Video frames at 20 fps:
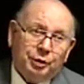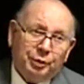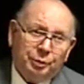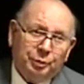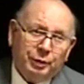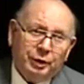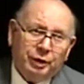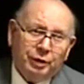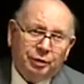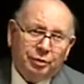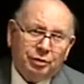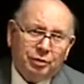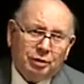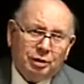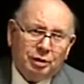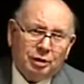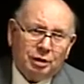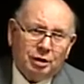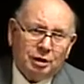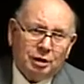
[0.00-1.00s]
big
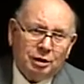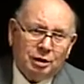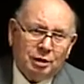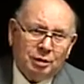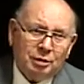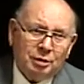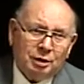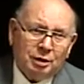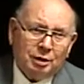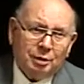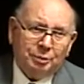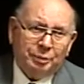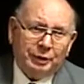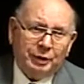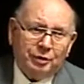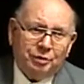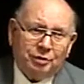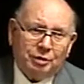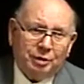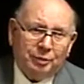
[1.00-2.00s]
for a
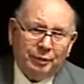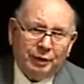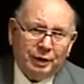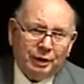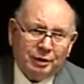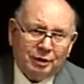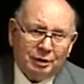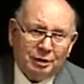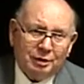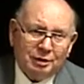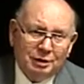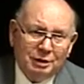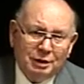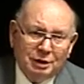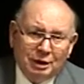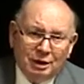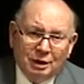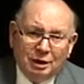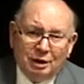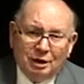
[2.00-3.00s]
base commander
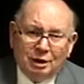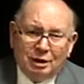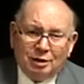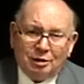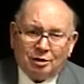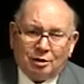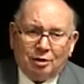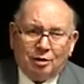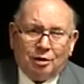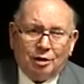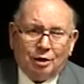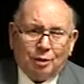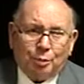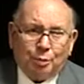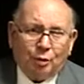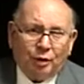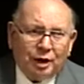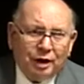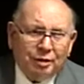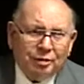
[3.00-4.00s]
to call a
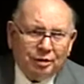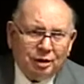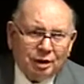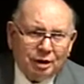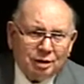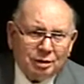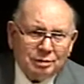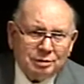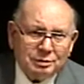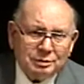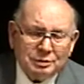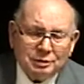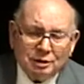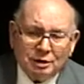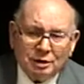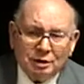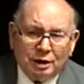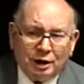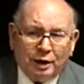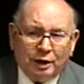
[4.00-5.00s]
private in.
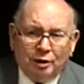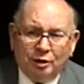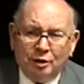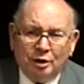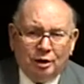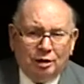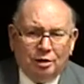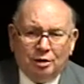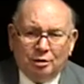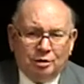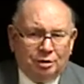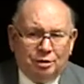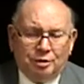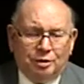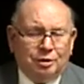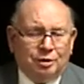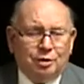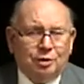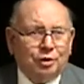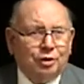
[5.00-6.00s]
I
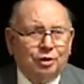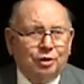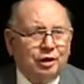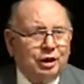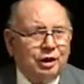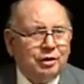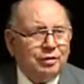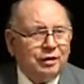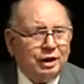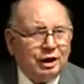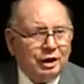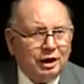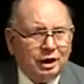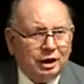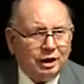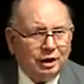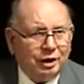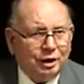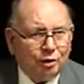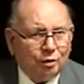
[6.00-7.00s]
couldn't think of anything
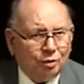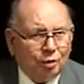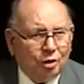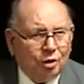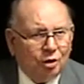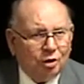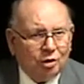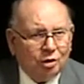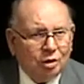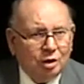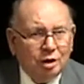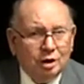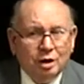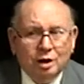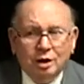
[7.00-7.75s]
I'd done wrong.